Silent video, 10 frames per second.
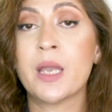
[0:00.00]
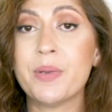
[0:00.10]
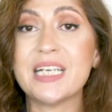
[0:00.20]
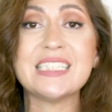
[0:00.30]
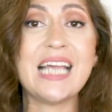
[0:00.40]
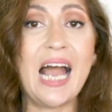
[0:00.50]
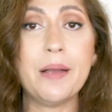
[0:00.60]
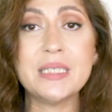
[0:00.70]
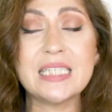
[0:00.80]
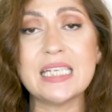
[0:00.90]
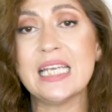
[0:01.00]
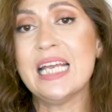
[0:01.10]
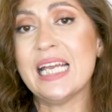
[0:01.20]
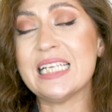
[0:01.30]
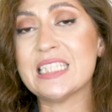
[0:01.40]
Because Amazon
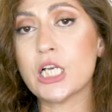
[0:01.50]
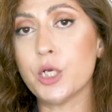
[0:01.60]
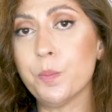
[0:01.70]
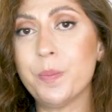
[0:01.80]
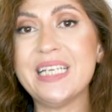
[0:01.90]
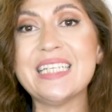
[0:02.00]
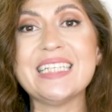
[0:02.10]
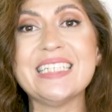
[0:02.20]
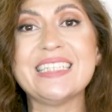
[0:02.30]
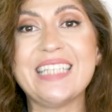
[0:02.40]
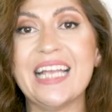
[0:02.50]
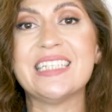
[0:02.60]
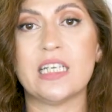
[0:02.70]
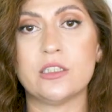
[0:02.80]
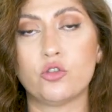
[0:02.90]
is a completely
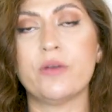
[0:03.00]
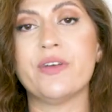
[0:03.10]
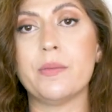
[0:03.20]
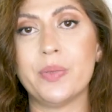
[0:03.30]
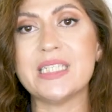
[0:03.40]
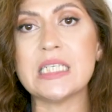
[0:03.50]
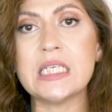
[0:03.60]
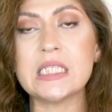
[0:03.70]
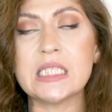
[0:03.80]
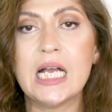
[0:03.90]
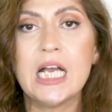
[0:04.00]
data-driven business,